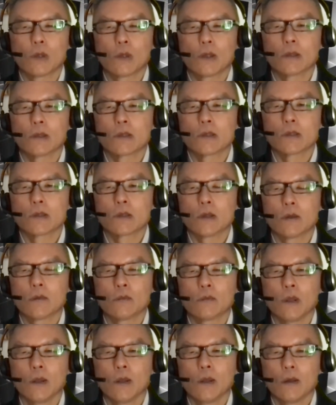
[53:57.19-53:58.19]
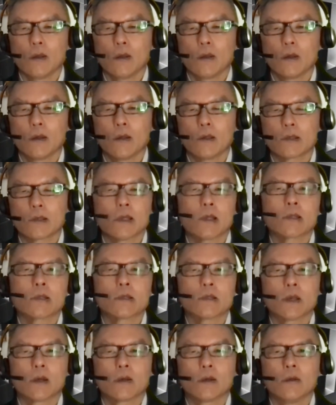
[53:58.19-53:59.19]
whether it's
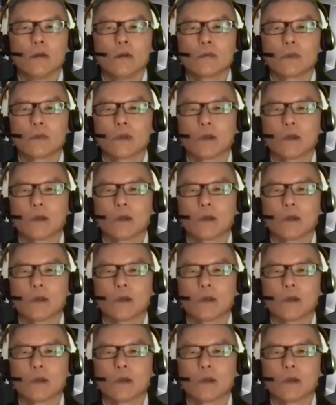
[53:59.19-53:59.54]
necessary.